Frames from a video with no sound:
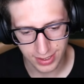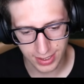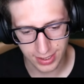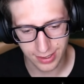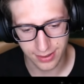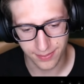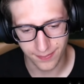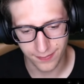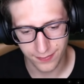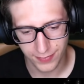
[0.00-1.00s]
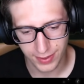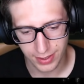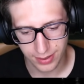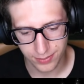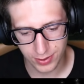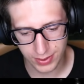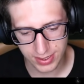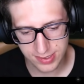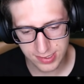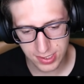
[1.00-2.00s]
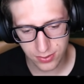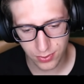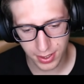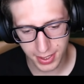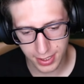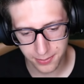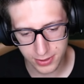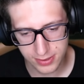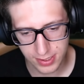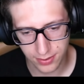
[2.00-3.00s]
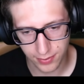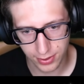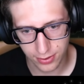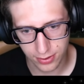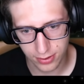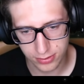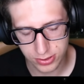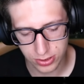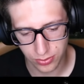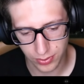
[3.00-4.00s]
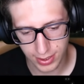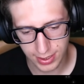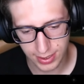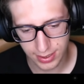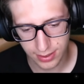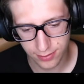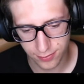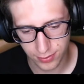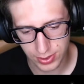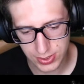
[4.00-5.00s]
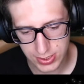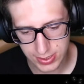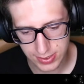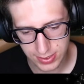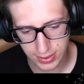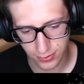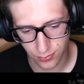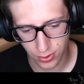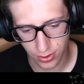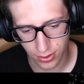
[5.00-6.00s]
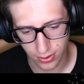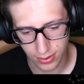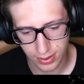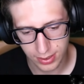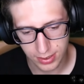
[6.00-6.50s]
But let's see what happens in regard to it versus the wall.